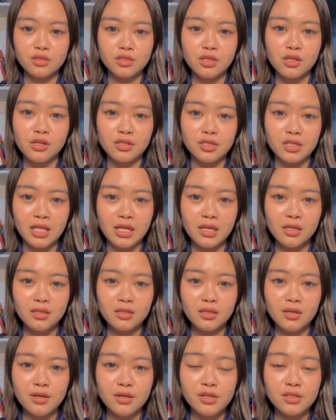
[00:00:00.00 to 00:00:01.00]
Thirdly,
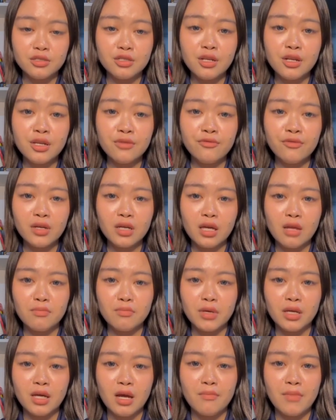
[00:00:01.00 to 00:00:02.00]
the river can
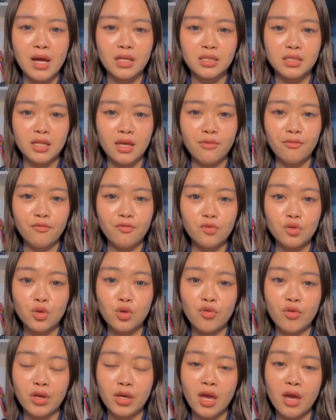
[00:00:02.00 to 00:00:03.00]
become unsafe
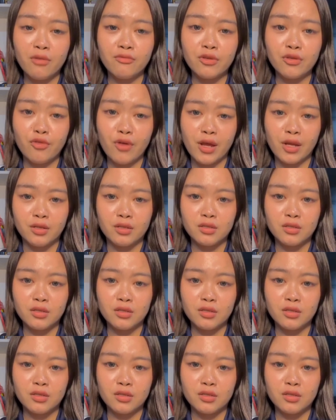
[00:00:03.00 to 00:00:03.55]
during heavy rain.